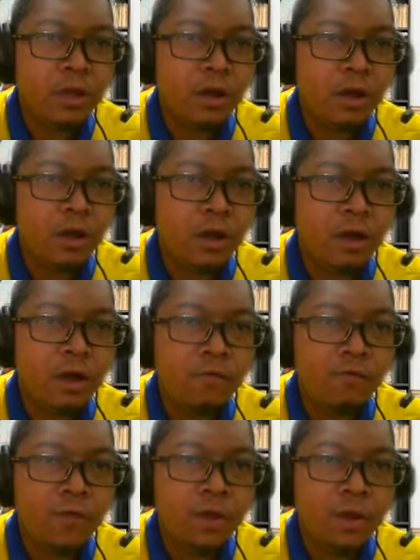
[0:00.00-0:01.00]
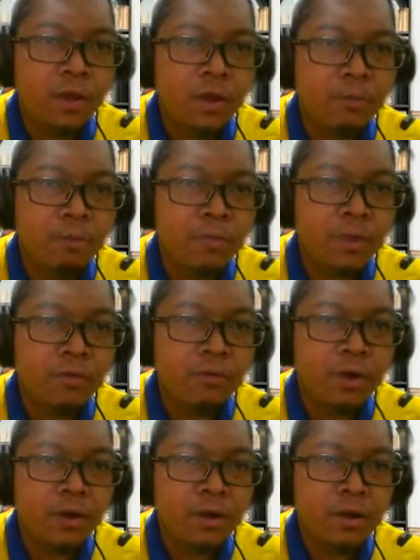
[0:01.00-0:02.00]
of
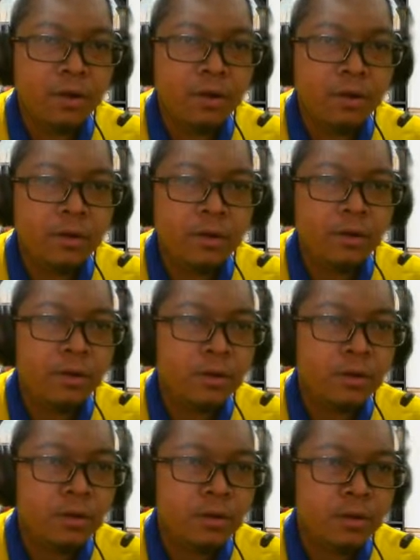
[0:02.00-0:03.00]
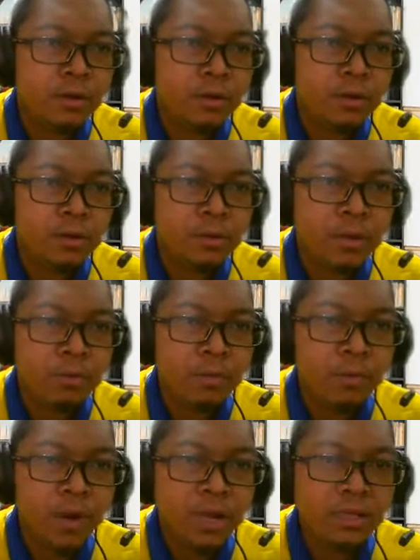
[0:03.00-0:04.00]
mirror.
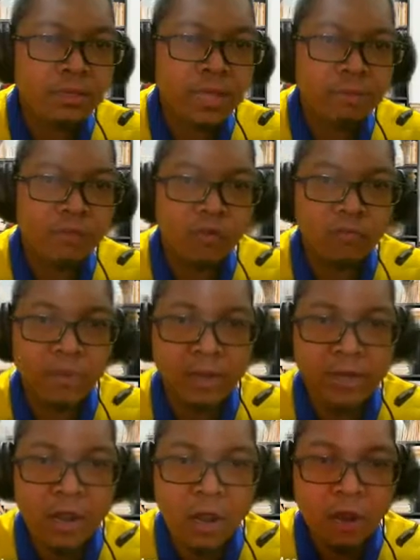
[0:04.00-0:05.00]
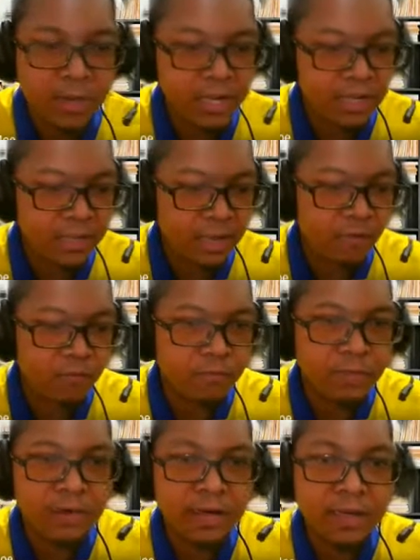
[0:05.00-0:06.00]
Number 1, type of mirror. How many type of
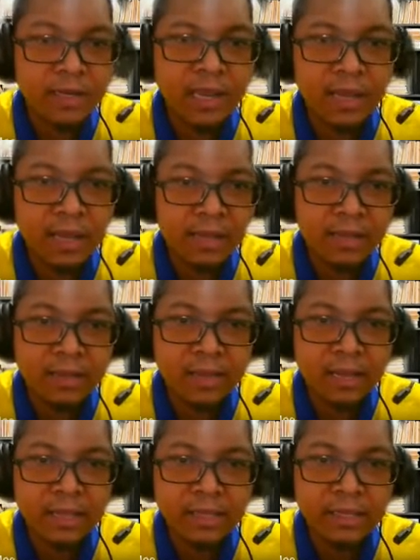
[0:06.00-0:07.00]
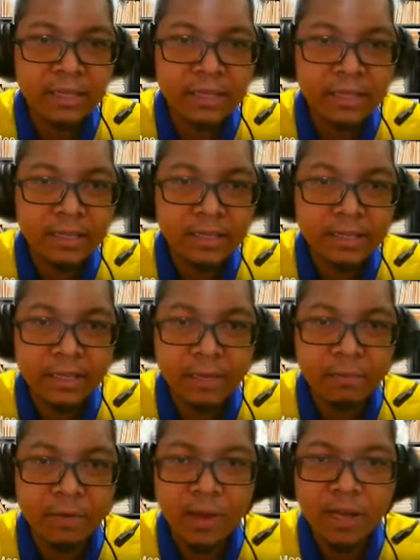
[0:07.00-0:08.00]
mirror there are, class?
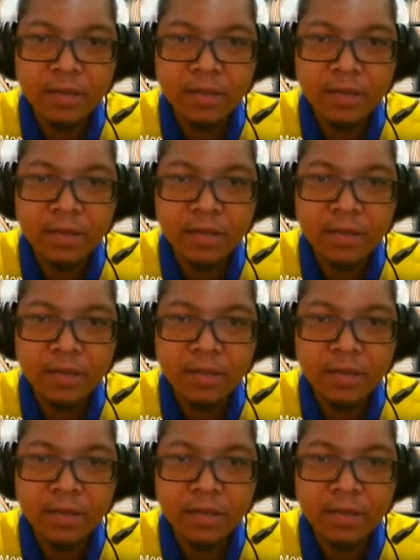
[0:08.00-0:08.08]
Number 1.